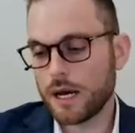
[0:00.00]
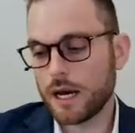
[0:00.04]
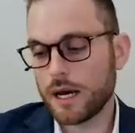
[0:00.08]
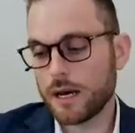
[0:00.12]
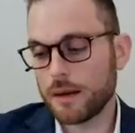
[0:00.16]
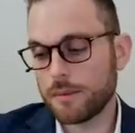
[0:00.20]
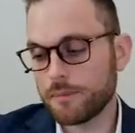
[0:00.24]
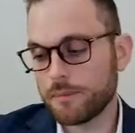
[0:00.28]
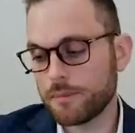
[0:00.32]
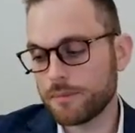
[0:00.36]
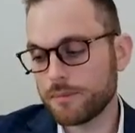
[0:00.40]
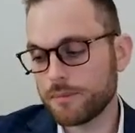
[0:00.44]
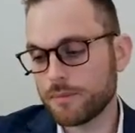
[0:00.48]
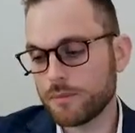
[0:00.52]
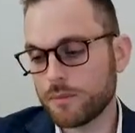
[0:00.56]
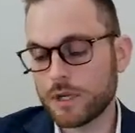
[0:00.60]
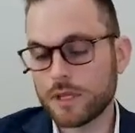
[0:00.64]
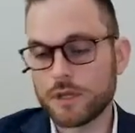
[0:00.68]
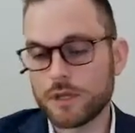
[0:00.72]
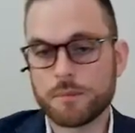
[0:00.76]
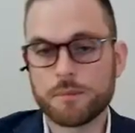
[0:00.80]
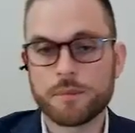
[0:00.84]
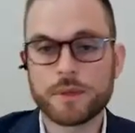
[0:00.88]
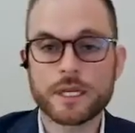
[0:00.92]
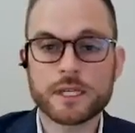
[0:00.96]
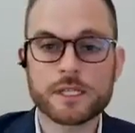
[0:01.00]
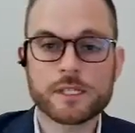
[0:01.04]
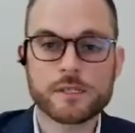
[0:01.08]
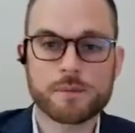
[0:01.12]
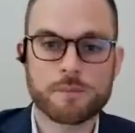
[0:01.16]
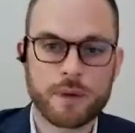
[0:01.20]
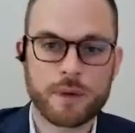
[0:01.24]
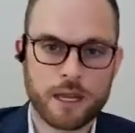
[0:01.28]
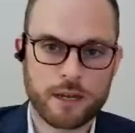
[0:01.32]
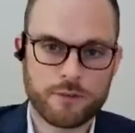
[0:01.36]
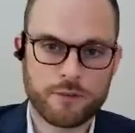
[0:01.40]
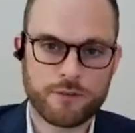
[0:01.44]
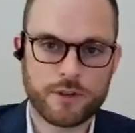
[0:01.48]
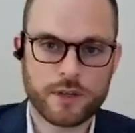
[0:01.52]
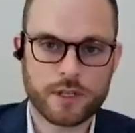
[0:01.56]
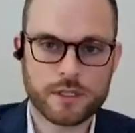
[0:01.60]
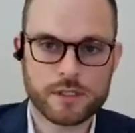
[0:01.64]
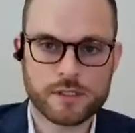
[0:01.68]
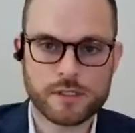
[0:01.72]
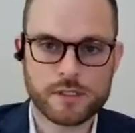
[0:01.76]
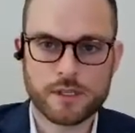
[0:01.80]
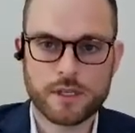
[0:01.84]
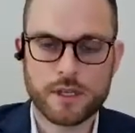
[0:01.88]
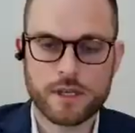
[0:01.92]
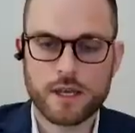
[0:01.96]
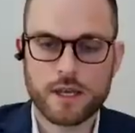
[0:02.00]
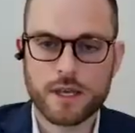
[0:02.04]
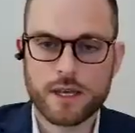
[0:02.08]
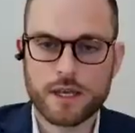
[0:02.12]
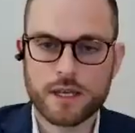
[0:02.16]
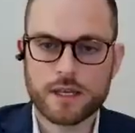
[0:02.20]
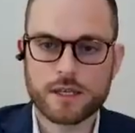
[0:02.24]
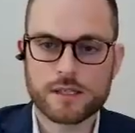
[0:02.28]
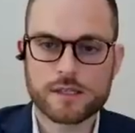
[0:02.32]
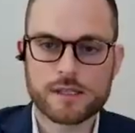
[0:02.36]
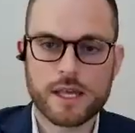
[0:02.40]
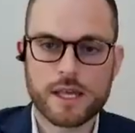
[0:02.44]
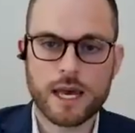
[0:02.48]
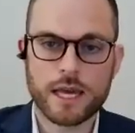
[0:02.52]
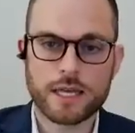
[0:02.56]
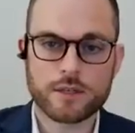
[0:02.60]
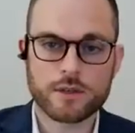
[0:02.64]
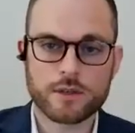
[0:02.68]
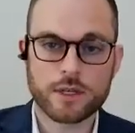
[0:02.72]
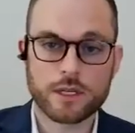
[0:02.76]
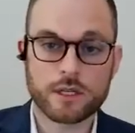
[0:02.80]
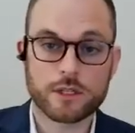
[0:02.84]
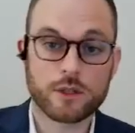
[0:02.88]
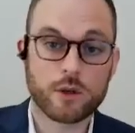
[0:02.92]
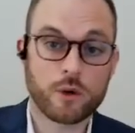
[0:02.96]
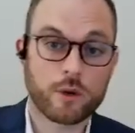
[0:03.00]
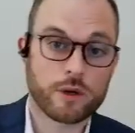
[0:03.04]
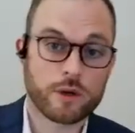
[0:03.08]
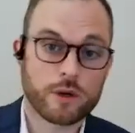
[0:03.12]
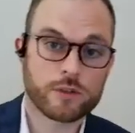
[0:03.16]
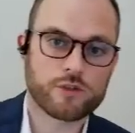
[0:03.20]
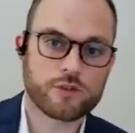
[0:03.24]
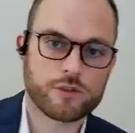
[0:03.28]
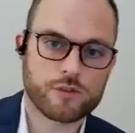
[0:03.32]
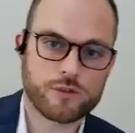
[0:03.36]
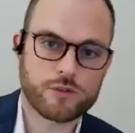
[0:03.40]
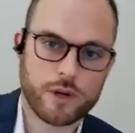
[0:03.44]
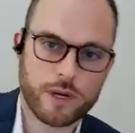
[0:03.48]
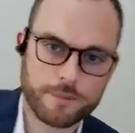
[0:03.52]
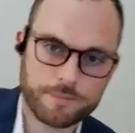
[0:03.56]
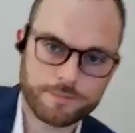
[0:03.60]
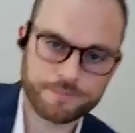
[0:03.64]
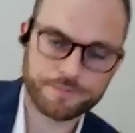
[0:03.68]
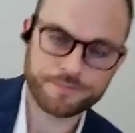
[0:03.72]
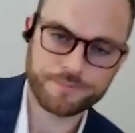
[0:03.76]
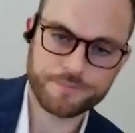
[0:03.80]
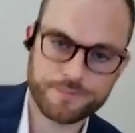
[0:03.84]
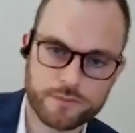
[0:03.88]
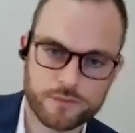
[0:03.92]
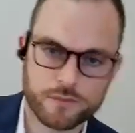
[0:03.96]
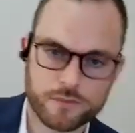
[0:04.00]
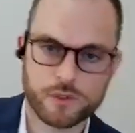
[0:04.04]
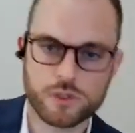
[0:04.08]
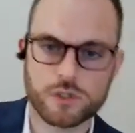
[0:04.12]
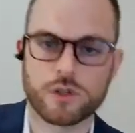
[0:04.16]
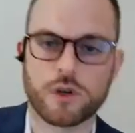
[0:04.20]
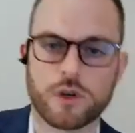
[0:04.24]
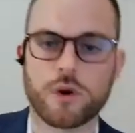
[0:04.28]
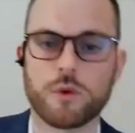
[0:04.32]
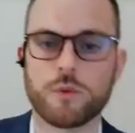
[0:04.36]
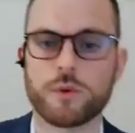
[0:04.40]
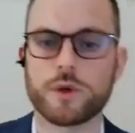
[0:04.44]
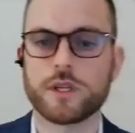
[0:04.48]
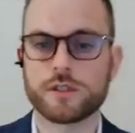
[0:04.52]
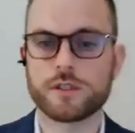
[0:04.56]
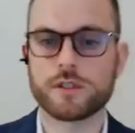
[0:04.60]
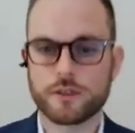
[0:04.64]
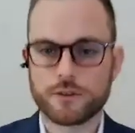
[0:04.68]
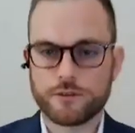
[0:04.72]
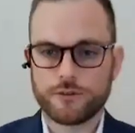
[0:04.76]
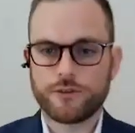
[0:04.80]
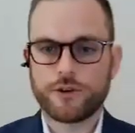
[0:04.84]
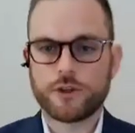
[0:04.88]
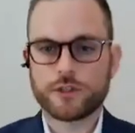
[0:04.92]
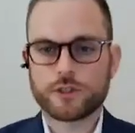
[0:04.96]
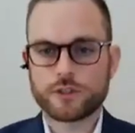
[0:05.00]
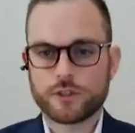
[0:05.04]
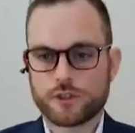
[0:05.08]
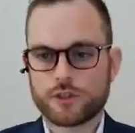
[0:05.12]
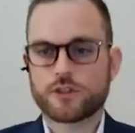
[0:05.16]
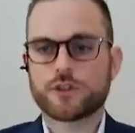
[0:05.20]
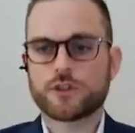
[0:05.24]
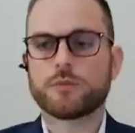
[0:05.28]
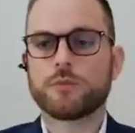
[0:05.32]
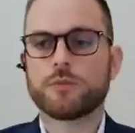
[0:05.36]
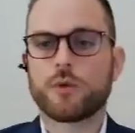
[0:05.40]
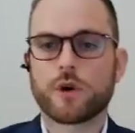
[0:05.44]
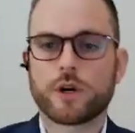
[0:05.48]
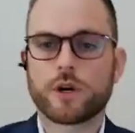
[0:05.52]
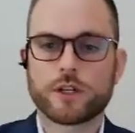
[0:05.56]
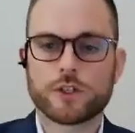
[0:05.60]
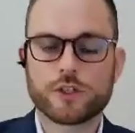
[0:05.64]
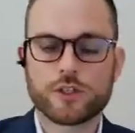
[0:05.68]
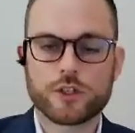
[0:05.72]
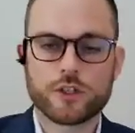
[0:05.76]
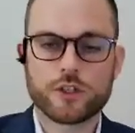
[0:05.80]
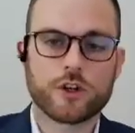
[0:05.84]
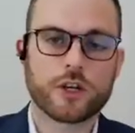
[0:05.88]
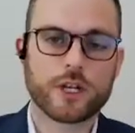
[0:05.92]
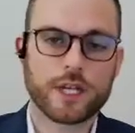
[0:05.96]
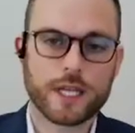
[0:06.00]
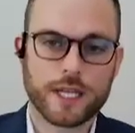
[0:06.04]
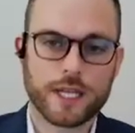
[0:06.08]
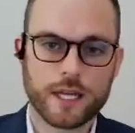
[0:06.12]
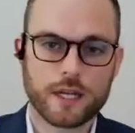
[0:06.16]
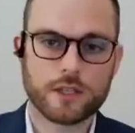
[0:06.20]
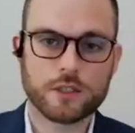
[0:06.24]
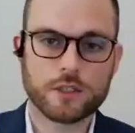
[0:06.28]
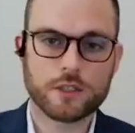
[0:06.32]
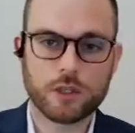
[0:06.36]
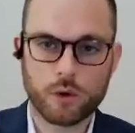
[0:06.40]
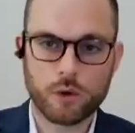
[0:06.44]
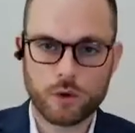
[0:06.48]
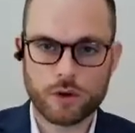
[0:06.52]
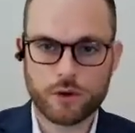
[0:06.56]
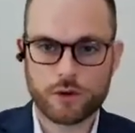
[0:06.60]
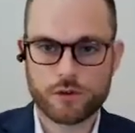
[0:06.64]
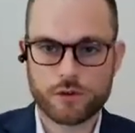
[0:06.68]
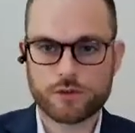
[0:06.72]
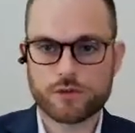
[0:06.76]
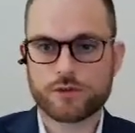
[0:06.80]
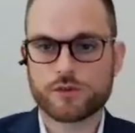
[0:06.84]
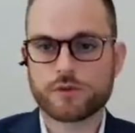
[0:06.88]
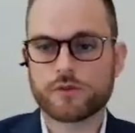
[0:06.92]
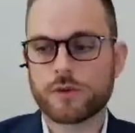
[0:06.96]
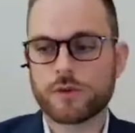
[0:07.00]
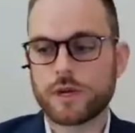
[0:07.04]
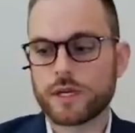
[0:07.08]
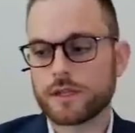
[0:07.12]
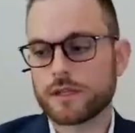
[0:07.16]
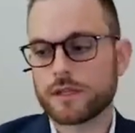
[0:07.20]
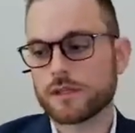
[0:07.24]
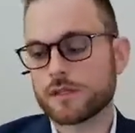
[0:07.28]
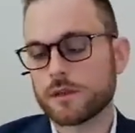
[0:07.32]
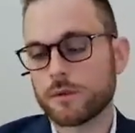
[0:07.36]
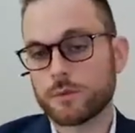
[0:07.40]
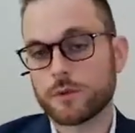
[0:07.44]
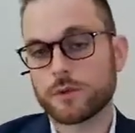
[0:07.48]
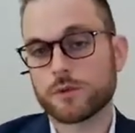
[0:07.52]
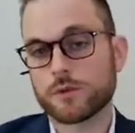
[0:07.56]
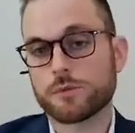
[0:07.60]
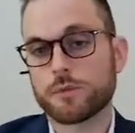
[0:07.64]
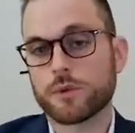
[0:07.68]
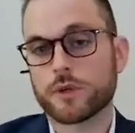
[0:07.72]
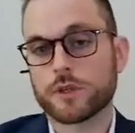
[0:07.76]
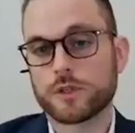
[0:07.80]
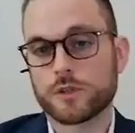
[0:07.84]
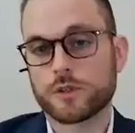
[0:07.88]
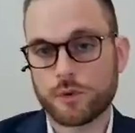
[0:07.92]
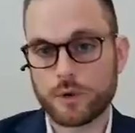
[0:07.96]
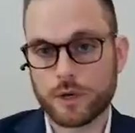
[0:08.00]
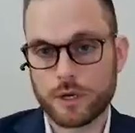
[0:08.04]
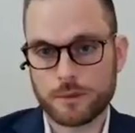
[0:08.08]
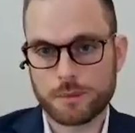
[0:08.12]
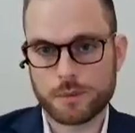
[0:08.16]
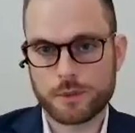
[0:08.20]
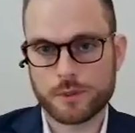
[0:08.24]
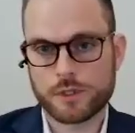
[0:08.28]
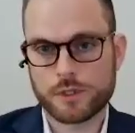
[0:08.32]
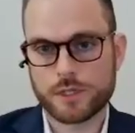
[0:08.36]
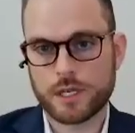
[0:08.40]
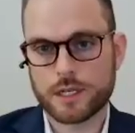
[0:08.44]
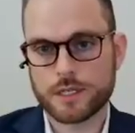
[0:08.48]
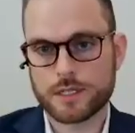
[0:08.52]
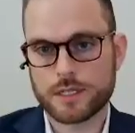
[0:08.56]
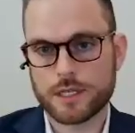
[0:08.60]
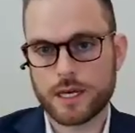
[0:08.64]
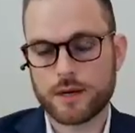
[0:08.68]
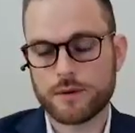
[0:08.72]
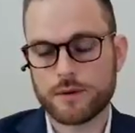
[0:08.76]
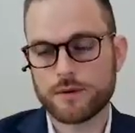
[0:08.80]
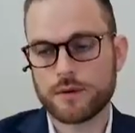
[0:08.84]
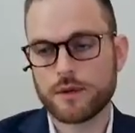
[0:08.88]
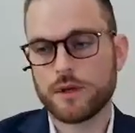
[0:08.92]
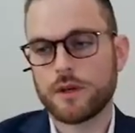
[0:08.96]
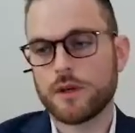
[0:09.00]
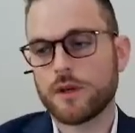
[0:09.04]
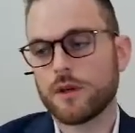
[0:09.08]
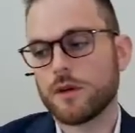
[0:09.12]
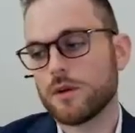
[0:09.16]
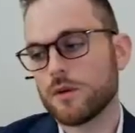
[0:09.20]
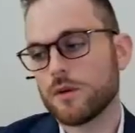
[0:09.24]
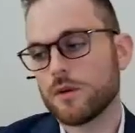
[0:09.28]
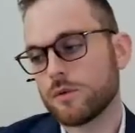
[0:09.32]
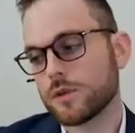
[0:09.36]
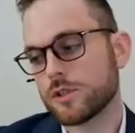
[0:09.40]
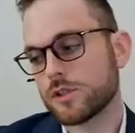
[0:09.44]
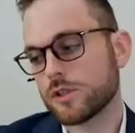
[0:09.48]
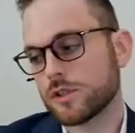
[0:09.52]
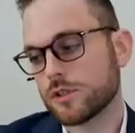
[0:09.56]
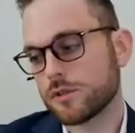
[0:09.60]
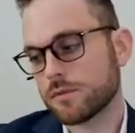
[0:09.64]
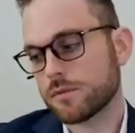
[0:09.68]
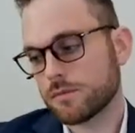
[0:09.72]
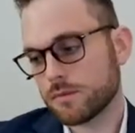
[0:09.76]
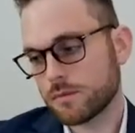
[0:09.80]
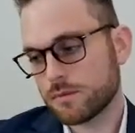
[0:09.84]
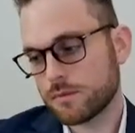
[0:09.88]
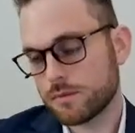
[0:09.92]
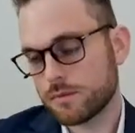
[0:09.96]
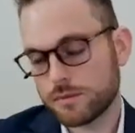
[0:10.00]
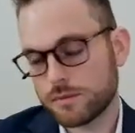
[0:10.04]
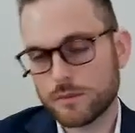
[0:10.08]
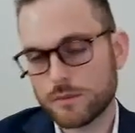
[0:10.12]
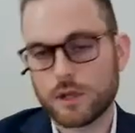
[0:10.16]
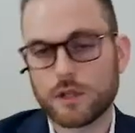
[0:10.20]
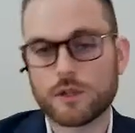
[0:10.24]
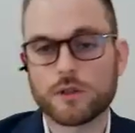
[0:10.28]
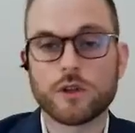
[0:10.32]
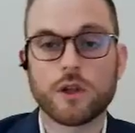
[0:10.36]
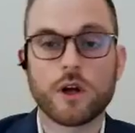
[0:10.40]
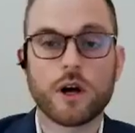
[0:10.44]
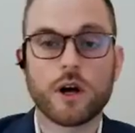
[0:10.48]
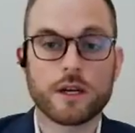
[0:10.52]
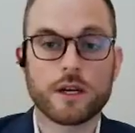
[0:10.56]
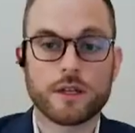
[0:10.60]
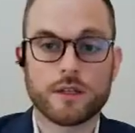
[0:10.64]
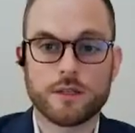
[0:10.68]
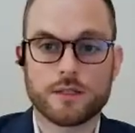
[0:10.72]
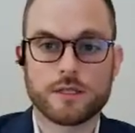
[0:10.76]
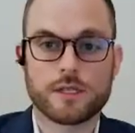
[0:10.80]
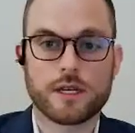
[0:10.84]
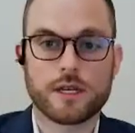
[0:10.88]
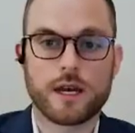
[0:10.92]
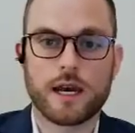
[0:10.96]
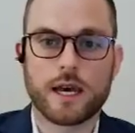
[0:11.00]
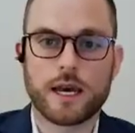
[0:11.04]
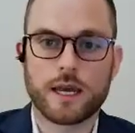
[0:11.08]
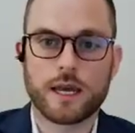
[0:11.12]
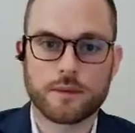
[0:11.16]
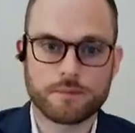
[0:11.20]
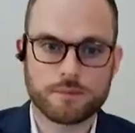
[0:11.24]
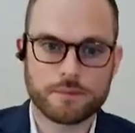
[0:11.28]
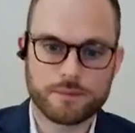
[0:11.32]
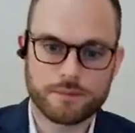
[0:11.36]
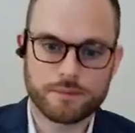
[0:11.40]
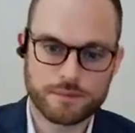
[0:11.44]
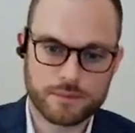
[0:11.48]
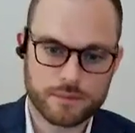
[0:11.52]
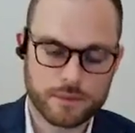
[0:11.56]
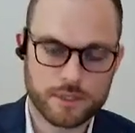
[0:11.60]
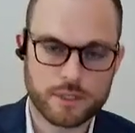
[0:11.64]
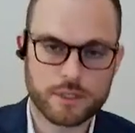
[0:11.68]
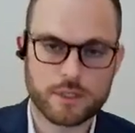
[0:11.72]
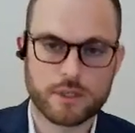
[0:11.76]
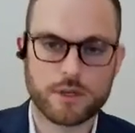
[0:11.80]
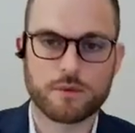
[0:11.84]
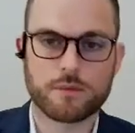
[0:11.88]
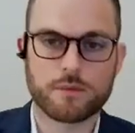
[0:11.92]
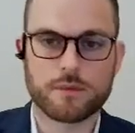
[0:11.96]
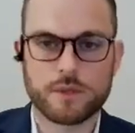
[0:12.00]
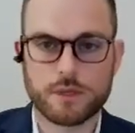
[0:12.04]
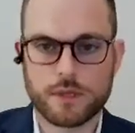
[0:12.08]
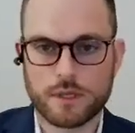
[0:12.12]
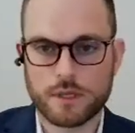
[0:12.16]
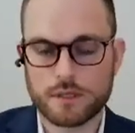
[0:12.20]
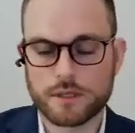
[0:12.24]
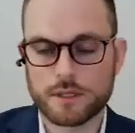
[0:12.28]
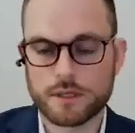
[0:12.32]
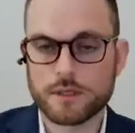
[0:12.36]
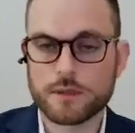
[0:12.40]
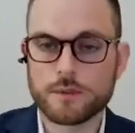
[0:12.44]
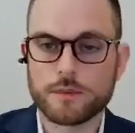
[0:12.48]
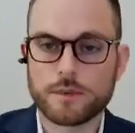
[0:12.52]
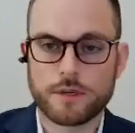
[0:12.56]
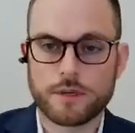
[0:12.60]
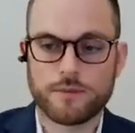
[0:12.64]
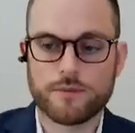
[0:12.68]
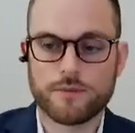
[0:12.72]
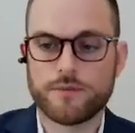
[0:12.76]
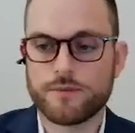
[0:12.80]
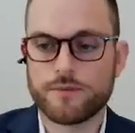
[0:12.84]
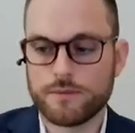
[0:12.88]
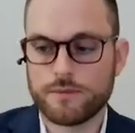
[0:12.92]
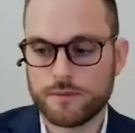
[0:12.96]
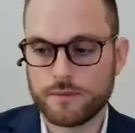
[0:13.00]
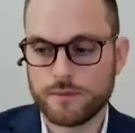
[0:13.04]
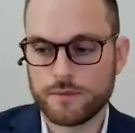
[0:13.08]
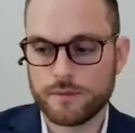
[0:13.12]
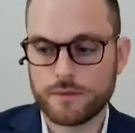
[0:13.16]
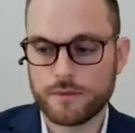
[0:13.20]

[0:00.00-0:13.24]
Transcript: One of the biggest benefits is that you get a lower interest rate. So when it's a default insured mortgage, you're going to get a lower interest rate than someone who's putting 20% down, which is a lot of the time, a little bit of